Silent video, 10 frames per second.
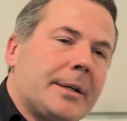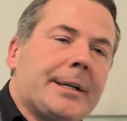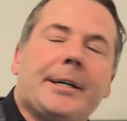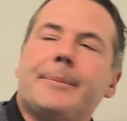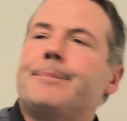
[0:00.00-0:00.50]
I
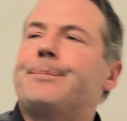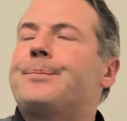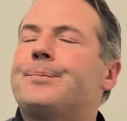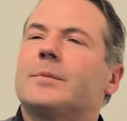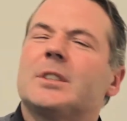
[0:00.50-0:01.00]
am
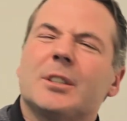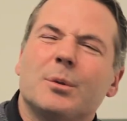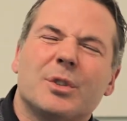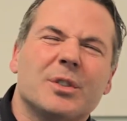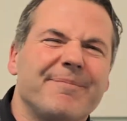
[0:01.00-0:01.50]
so
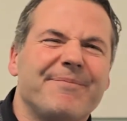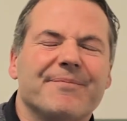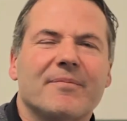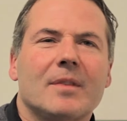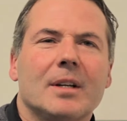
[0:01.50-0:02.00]

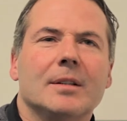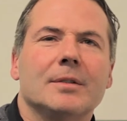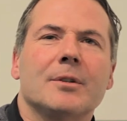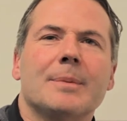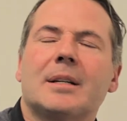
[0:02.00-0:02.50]

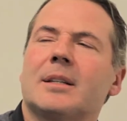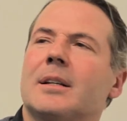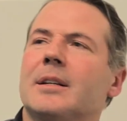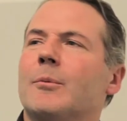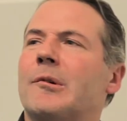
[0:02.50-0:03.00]
I mean, I
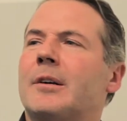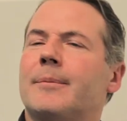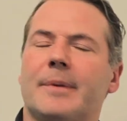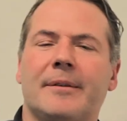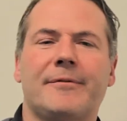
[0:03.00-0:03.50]
think we're in a
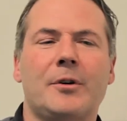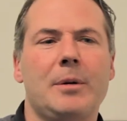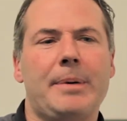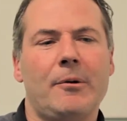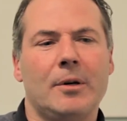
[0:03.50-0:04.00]
phony
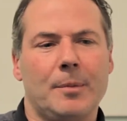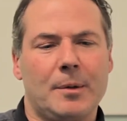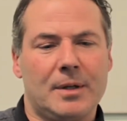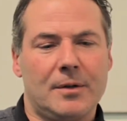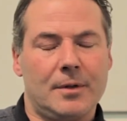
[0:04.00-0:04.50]
period at the
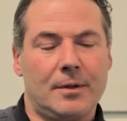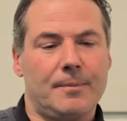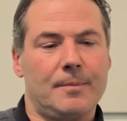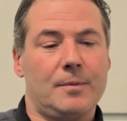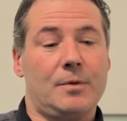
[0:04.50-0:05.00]
moment because
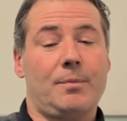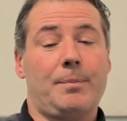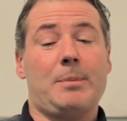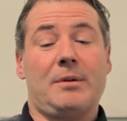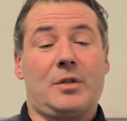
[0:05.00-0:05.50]

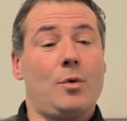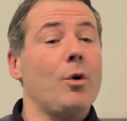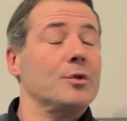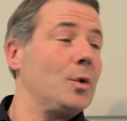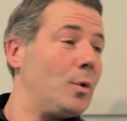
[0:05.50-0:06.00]
people have still
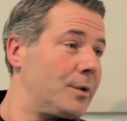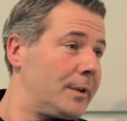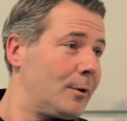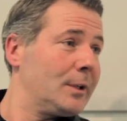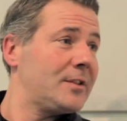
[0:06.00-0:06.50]
got stores,
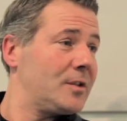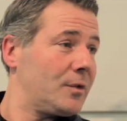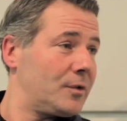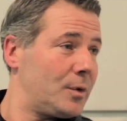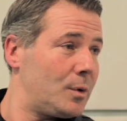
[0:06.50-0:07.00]
they've got leases
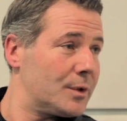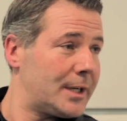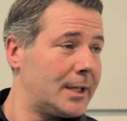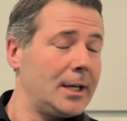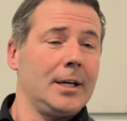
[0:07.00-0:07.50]
on stores,
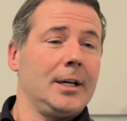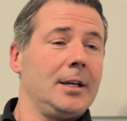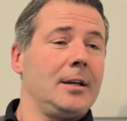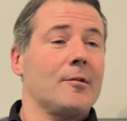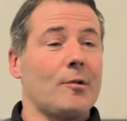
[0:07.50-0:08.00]
and
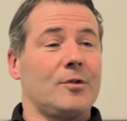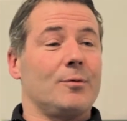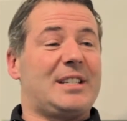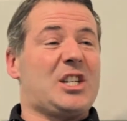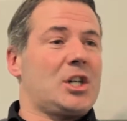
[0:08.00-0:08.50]
trying to sort
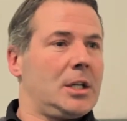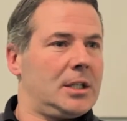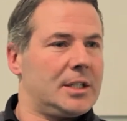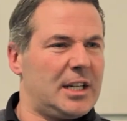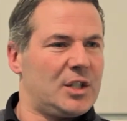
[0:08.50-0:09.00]
of
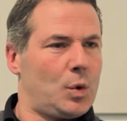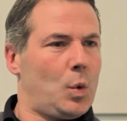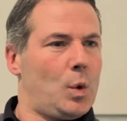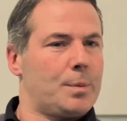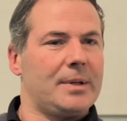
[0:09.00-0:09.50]
digitalise their
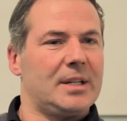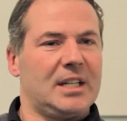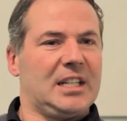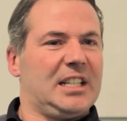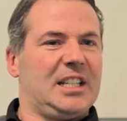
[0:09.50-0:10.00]
stores. But
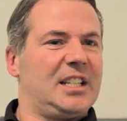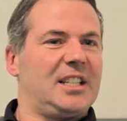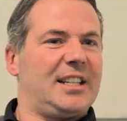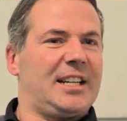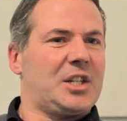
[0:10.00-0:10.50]

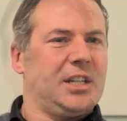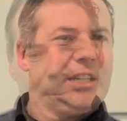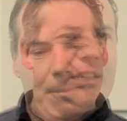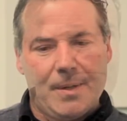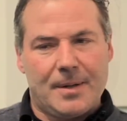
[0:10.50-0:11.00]

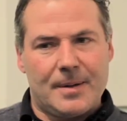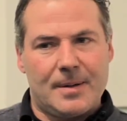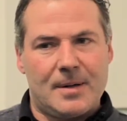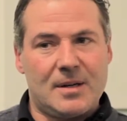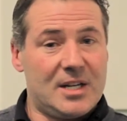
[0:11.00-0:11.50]
actually,
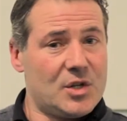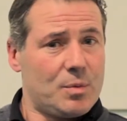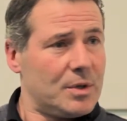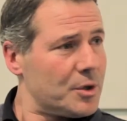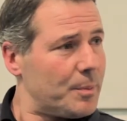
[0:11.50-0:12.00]
our kids just
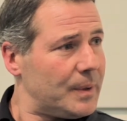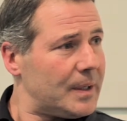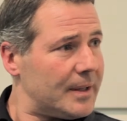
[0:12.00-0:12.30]
want to shop online.